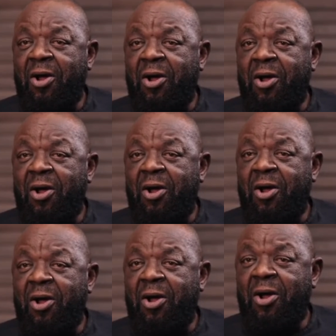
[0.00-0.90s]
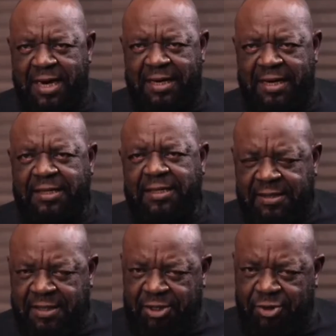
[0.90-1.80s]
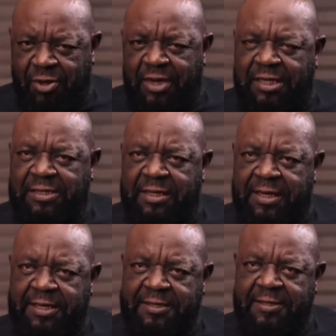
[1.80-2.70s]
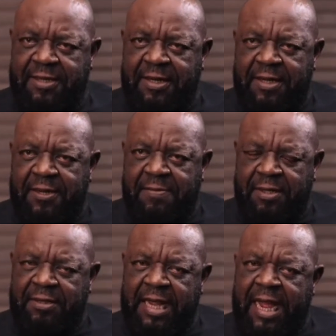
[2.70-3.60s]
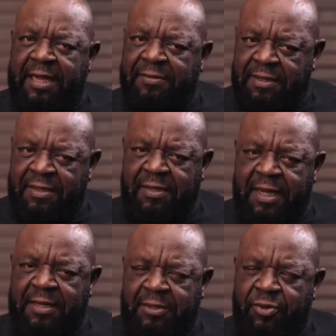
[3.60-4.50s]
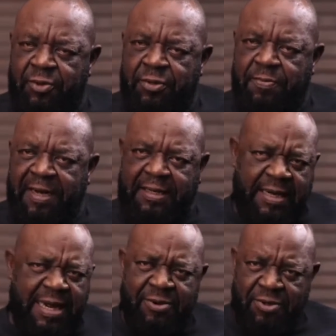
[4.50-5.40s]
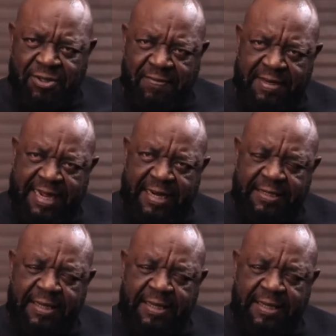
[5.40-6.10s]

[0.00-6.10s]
So when I mentioned that date, he said, sure, that's the date. But I took particular note of that.